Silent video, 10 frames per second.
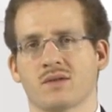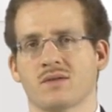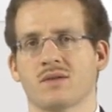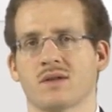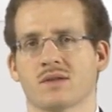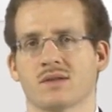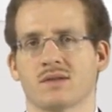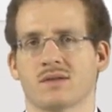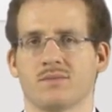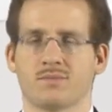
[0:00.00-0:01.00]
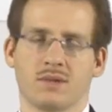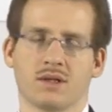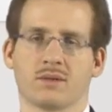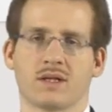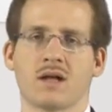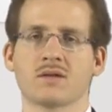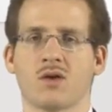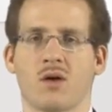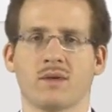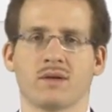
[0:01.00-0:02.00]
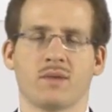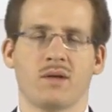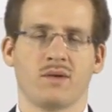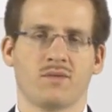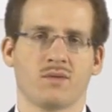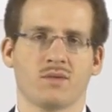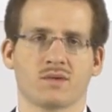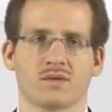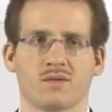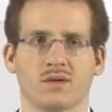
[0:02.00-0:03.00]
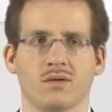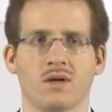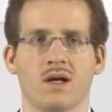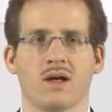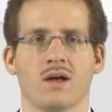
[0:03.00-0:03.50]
the syntax is a little bit uncommon maybe for most of you.